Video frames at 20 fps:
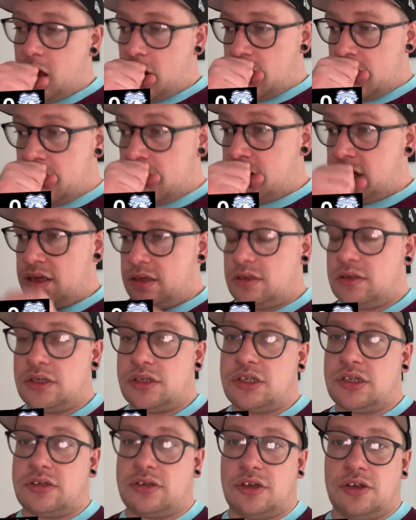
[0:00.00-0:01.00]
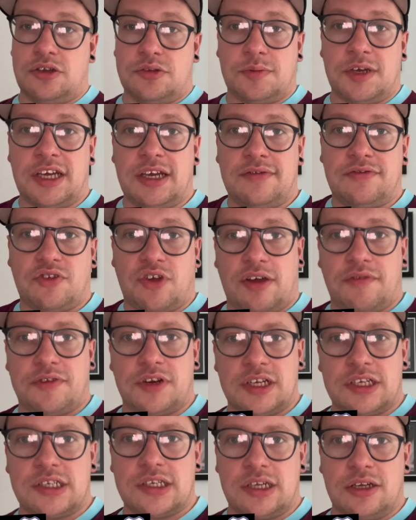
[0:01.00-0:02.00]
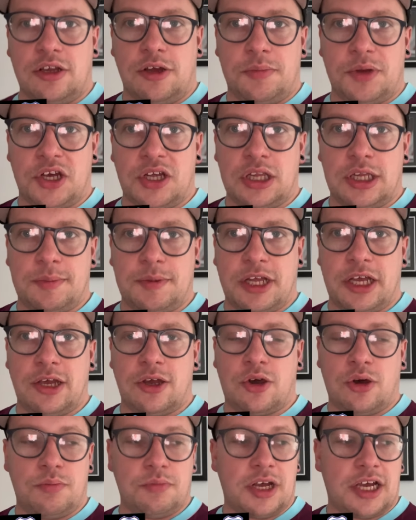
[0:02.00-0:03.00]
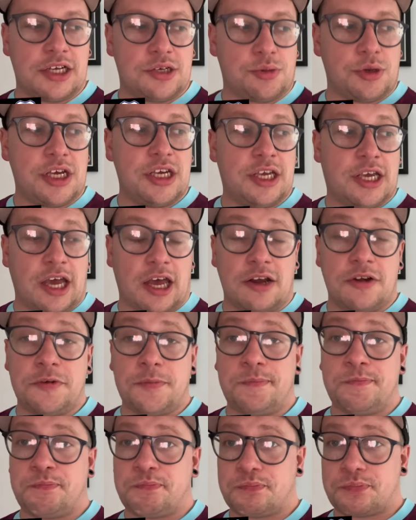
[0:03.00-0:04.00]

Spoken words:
excuse me, if Trafford is still a Burnley player come next weekend,